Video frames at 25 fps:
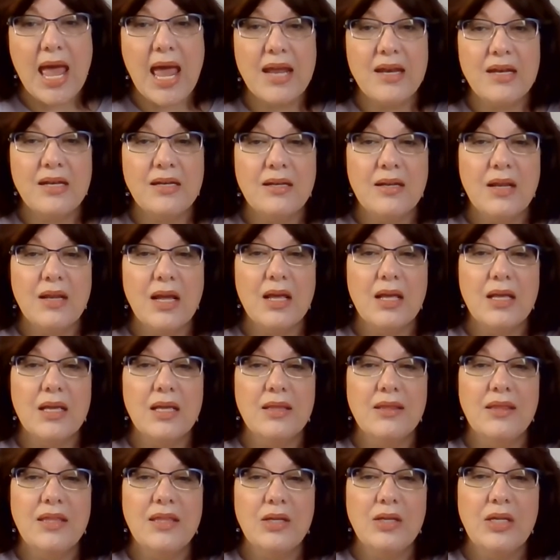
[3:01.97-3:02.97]
and
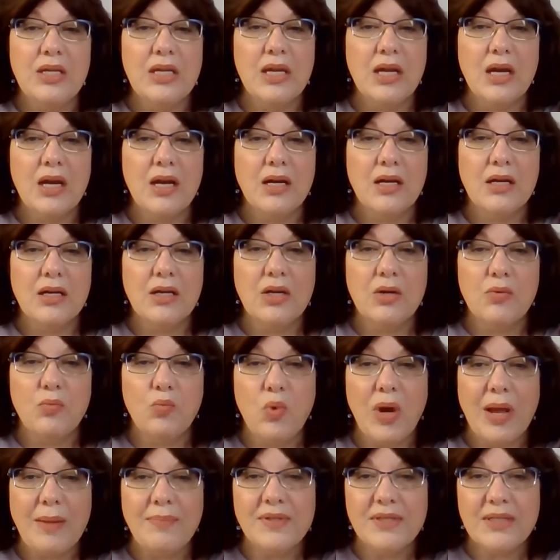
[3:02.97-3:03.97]
the
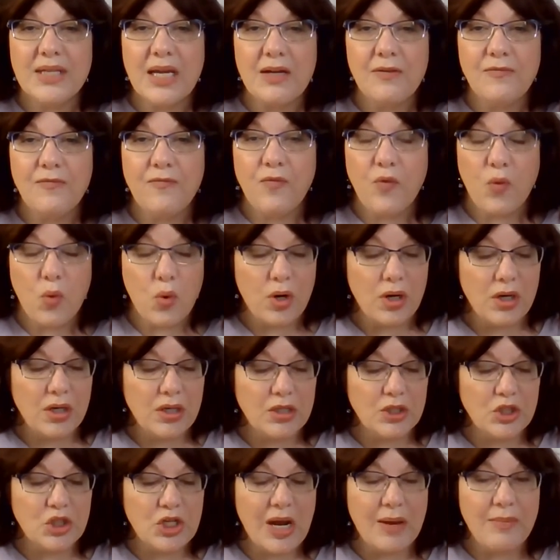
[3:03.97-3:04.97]
website
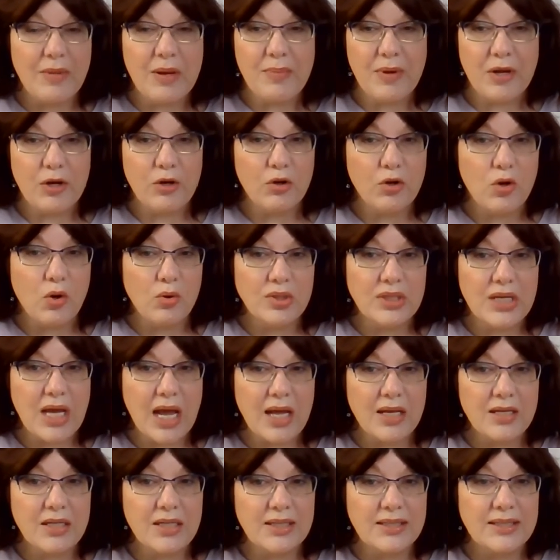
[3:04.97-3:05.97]
for Shammy Butter goes
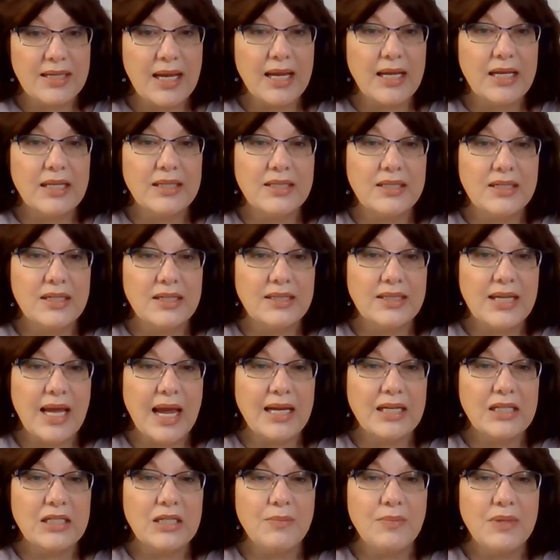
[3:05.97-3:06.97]
on to say it's
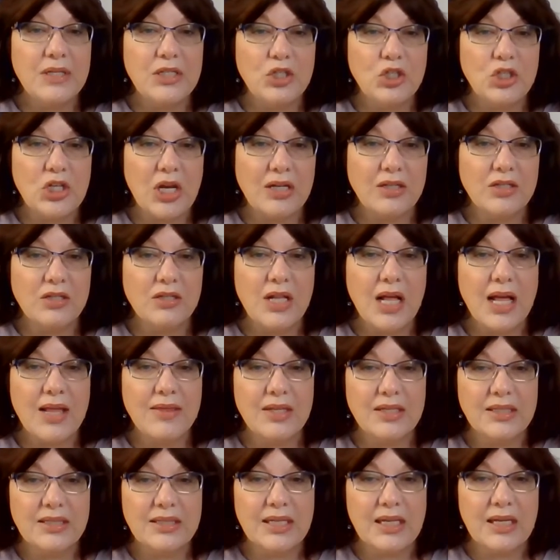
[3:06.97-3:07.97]
designed to be gentle on
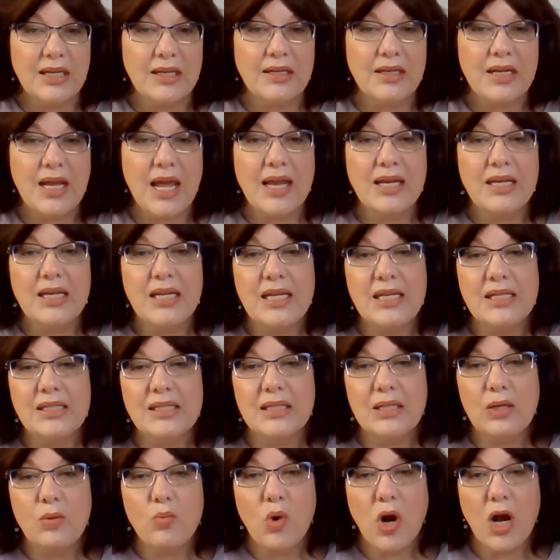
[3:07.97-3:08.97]
the skin and
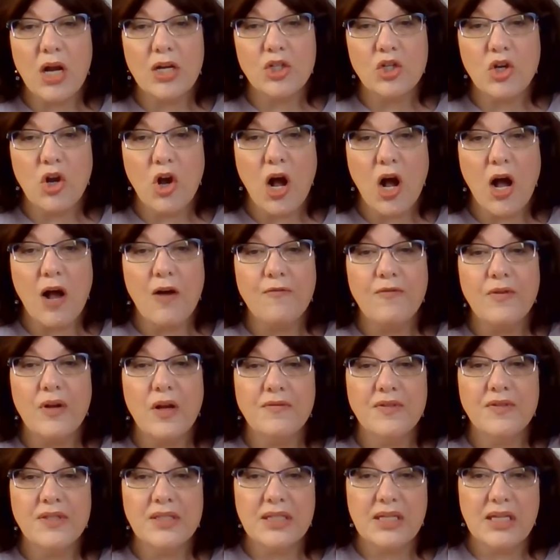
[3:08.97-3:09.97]
easily wash off
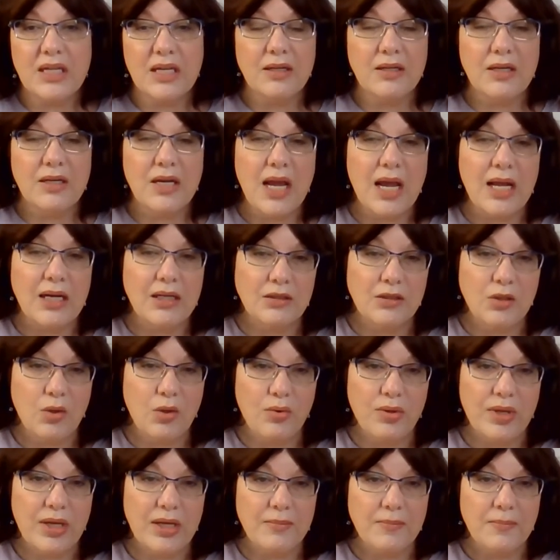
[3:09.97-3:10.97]
of skin and
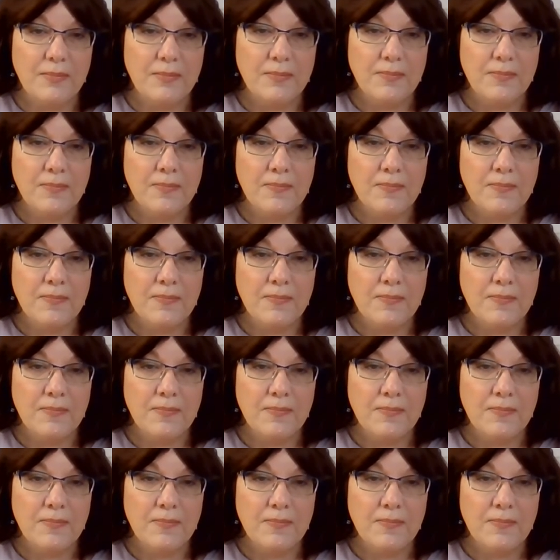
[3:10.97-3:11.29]
clothing.